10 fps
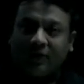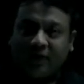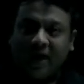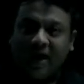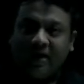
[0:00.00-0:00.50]

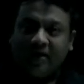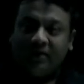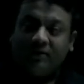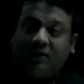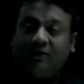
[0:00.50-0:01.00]
Okay,
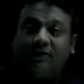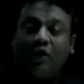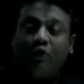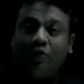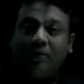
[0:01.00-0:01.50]
this is
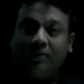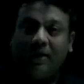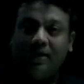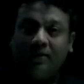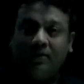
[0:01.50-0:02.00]
how you
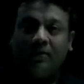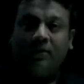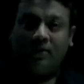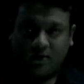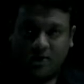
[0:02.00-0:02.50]

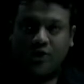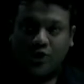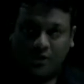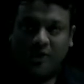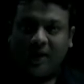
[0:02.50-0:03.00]
will